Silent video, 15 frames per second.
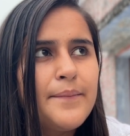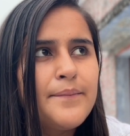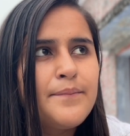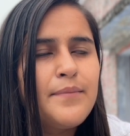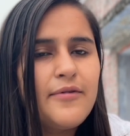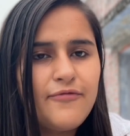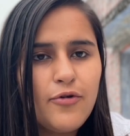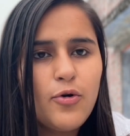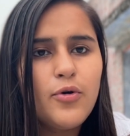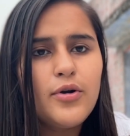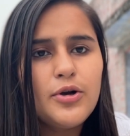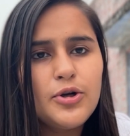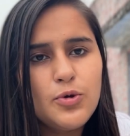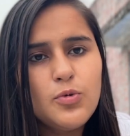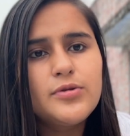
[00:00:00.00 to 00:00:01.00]
before
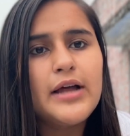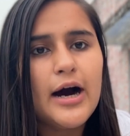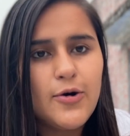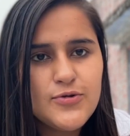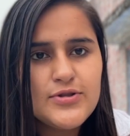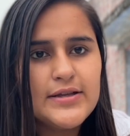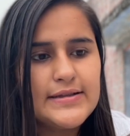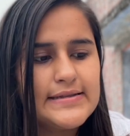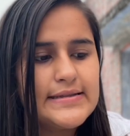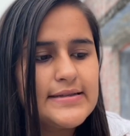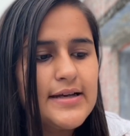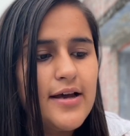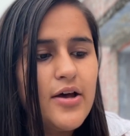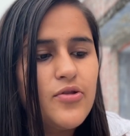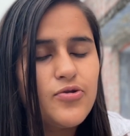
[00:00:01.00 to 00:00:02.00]
2000s,
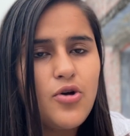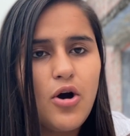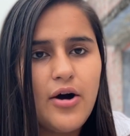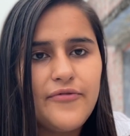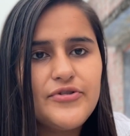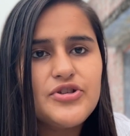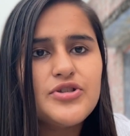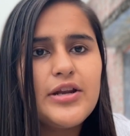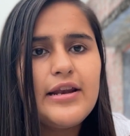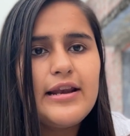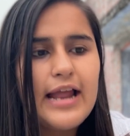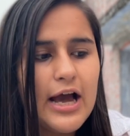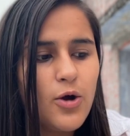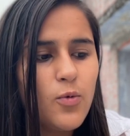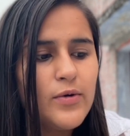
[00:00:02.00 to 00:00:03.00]
the official
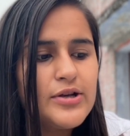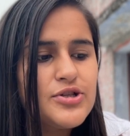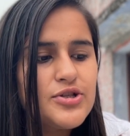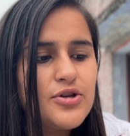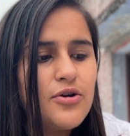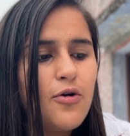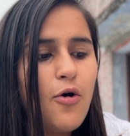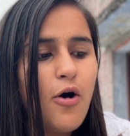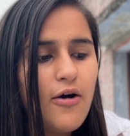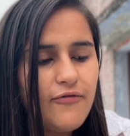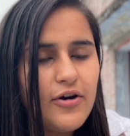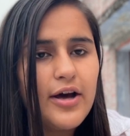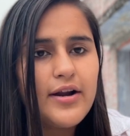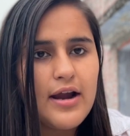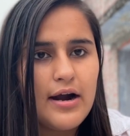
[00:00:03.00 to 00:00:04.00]
language of
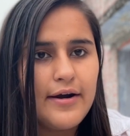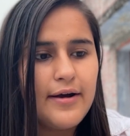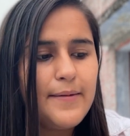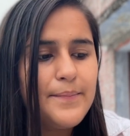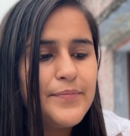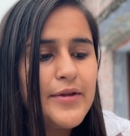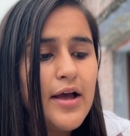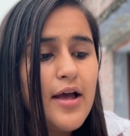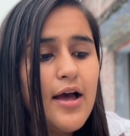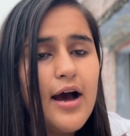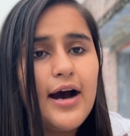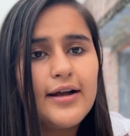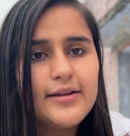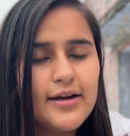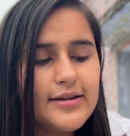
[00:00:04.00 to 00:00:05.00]
Haryana,
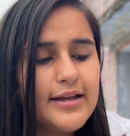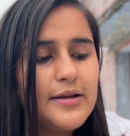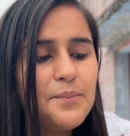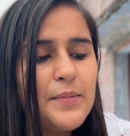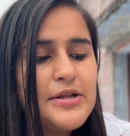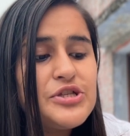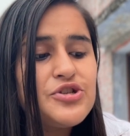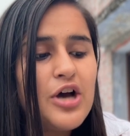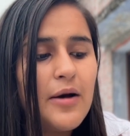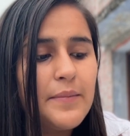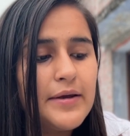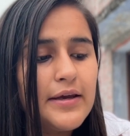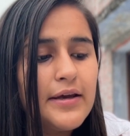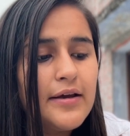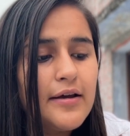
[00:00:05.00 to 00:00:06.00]
other than
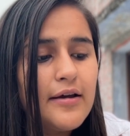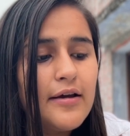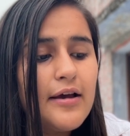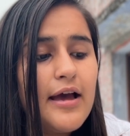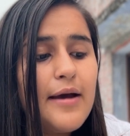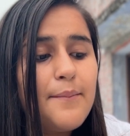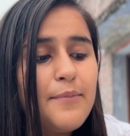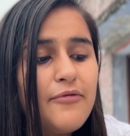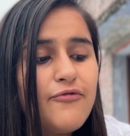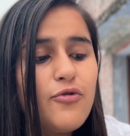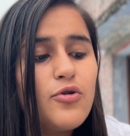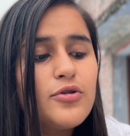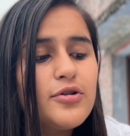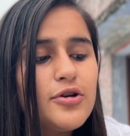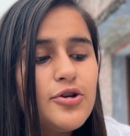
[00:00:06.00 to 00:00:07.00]
Punjabi,
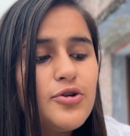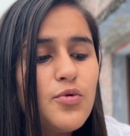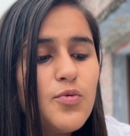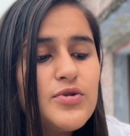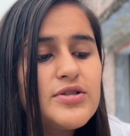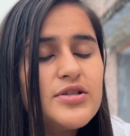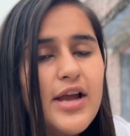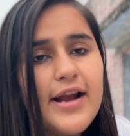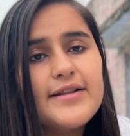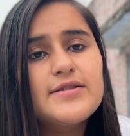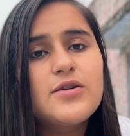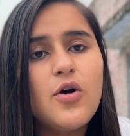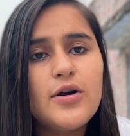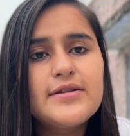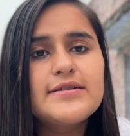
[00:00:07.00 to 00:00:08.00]
before the 2 states
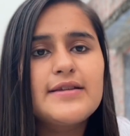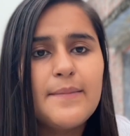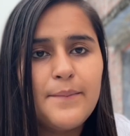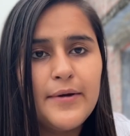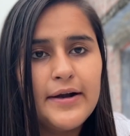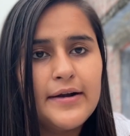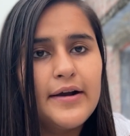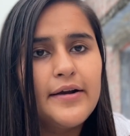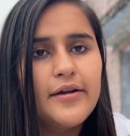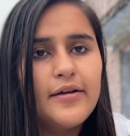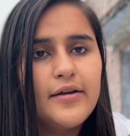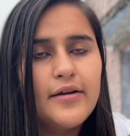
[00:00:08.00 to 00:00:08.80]
got separated,